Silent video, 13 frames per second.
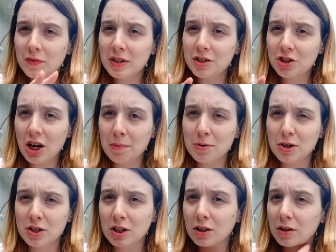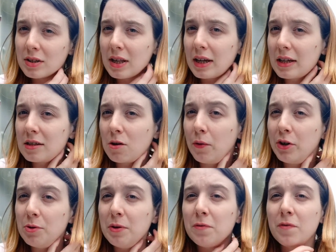these chapters, it looks like, is going
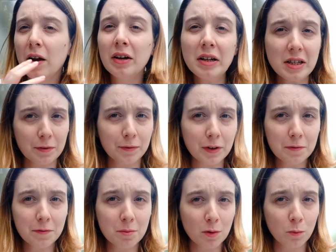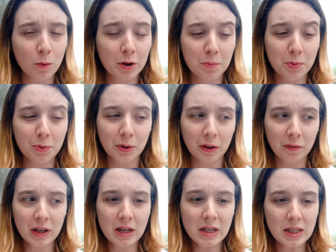to be very different from the one
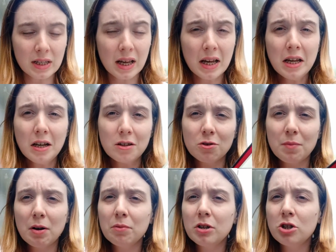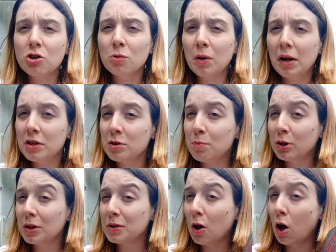previous. So I'm not really sure why this
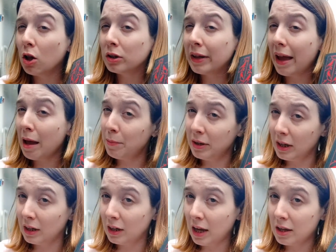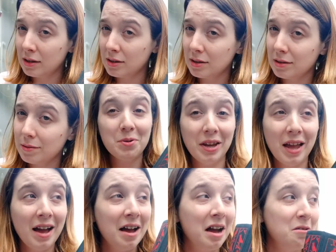book is called Eponine yet. But
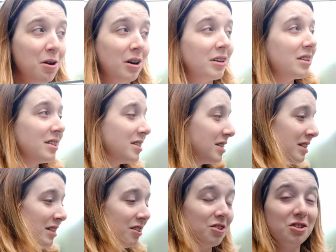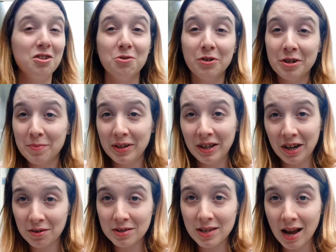yeah, I'm honestly just enjoying being
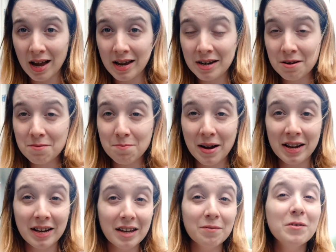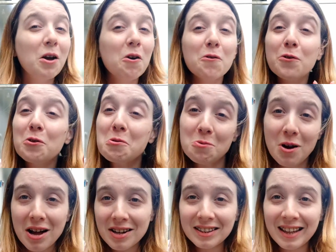outside. Might even go for a
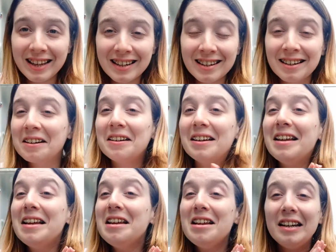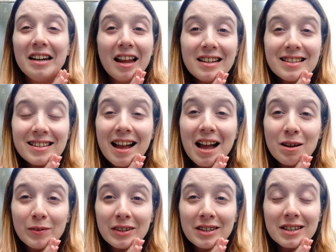walk later. Nice not
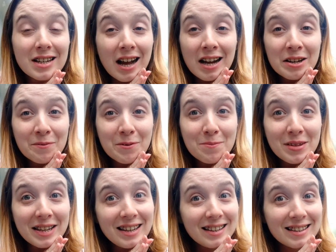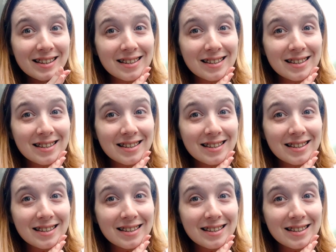having to die from the heat.